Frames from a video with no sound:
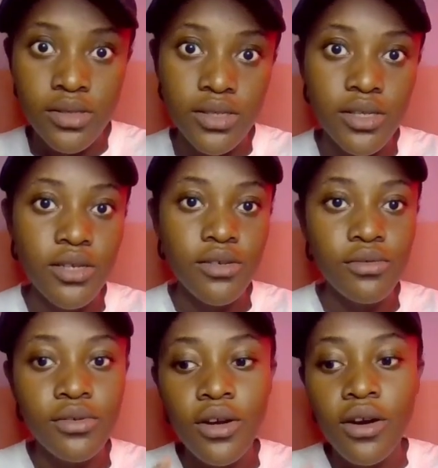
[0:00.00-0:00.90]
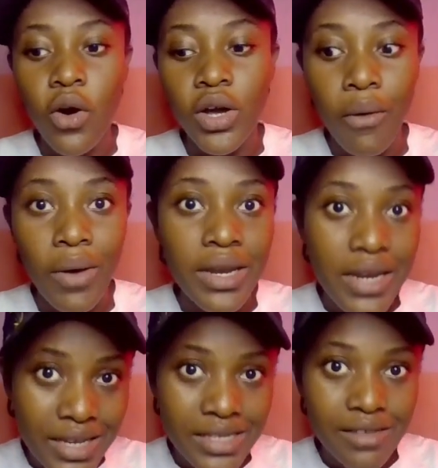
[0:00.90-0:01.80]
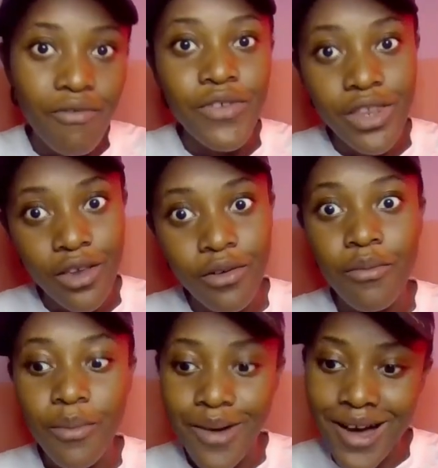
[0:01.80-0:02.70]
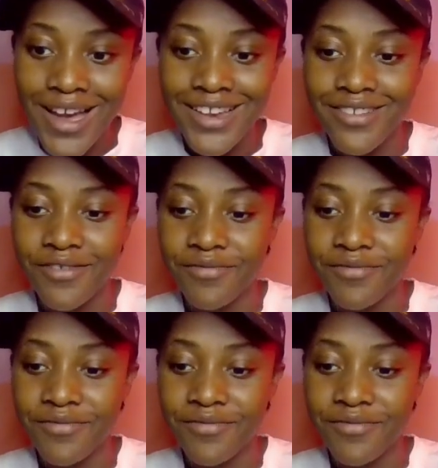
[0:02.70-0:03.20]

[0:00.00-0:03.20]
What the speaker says: See you on our next video. Bye.